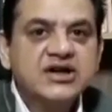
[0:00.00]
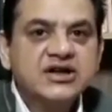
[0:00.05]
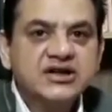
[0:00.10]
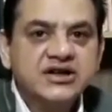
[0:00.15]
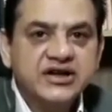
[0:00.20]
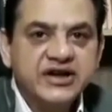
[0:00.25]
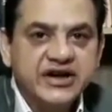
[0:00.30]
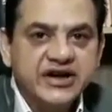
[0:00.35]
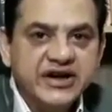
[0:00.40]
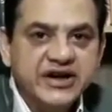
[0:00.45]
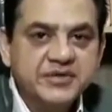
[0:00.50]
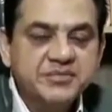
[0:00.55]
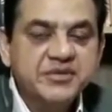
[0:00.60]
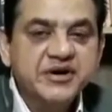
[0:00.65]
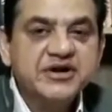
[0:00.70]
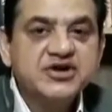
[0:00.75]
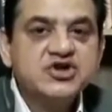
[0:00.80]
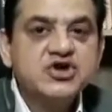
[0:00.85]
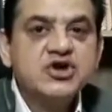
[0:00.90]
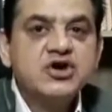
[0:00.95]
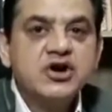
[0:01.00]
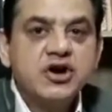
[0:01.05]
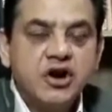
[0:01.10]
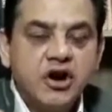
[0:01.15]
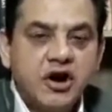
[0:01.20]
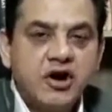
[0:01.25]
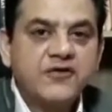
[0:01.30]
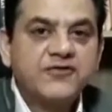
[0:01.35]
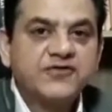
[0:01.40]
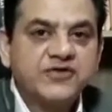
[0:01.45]
the image
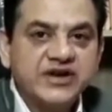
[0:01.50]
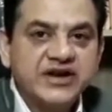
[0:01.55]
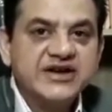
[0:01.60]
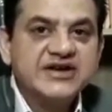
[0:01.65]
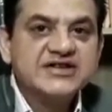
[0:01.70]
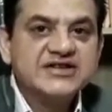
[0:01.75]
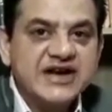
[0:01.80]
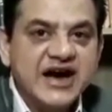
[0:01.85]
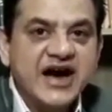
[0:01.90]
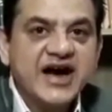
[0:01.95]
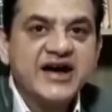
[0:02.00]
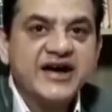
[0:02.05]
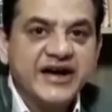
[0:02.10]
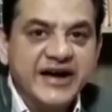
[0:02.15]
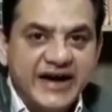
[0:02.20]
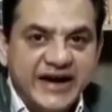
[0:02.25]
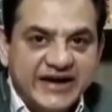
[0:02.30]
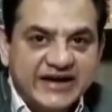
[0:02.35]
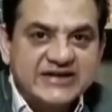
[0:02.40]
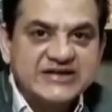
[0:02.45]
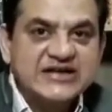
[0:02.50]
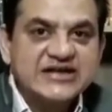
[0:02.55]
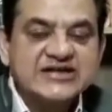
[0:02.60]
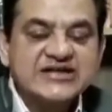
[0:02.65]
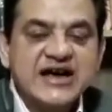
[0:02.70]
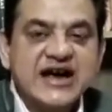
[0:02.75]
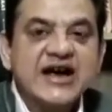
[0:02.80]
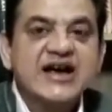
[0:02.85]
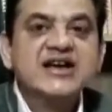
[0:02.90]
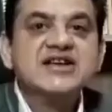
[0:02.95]
of the entire
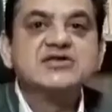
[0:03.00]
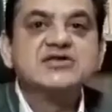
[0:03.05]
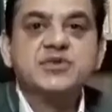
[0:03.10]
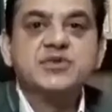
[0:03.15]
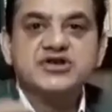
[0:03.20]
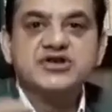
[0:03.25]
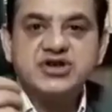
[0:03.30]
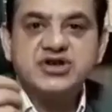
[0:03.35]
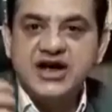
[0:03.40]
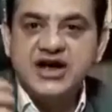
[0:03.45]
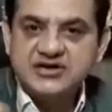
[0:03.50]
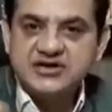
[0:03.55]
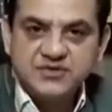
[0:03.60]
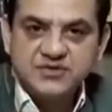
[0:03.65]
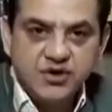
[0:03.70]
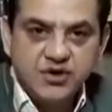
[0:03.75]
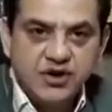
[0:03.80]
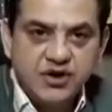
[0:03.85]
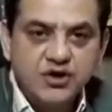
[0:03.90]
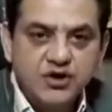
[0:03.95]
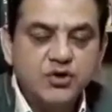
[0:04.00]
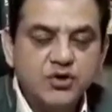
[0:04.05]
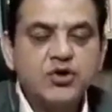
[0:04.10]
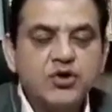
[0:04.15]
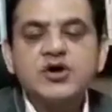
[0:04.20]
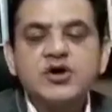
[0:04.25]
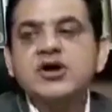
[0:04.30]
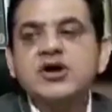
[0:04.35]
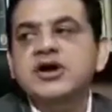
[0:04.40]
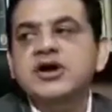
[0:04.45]
exercise, which, as we all know,